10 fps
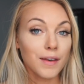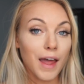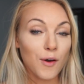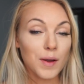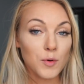
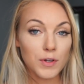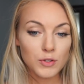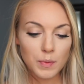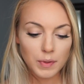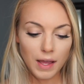Now I'm going
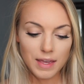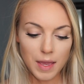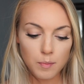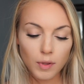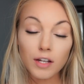to apply
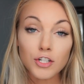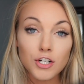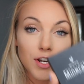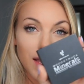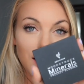a
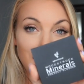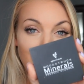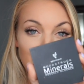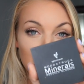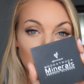blush, and
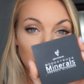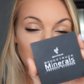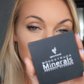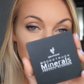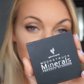I am
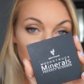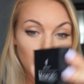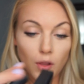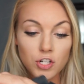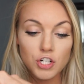using the
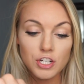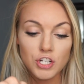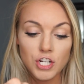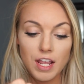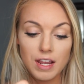blush
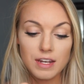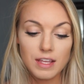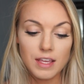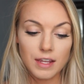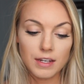shade
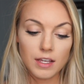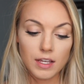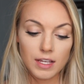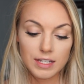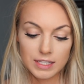in
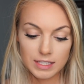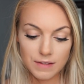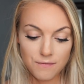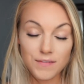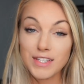
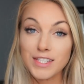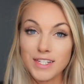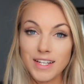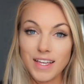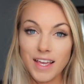
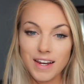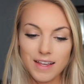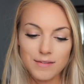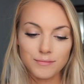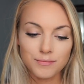
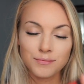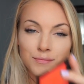Sophisticated.